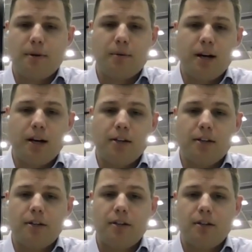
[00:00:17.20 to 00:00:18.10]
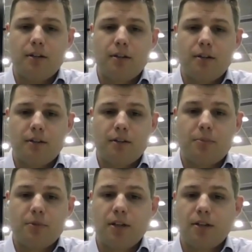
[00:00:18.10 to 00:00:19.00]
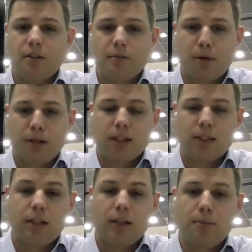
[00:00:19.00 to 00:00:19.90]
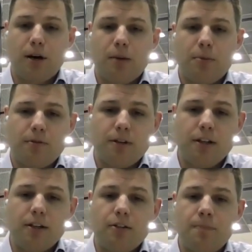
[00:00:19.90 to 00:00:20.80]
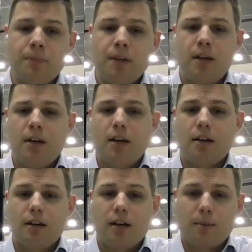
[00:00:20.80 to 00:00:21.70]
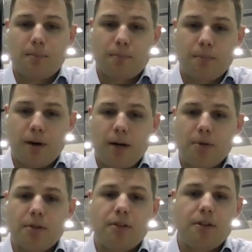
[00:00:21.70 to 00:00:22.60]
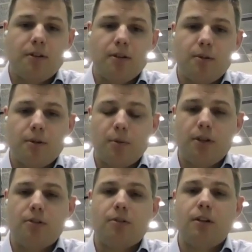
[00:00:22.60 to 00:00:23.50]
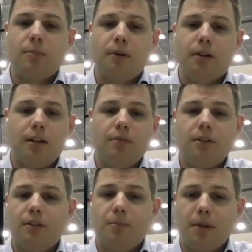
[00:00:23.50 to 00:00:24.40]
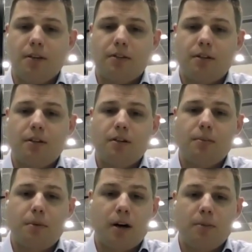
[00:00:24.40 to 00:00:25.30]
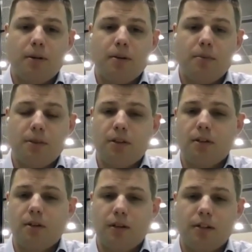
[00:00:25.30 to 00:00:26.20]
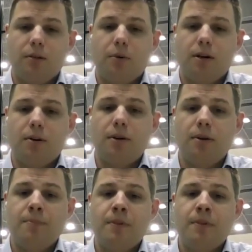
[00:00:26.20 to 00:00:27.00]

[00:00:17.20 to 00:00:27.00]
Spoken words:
around the subject of polyethylene piping fittings, a piping material that we truly believe is the best piping material in the world.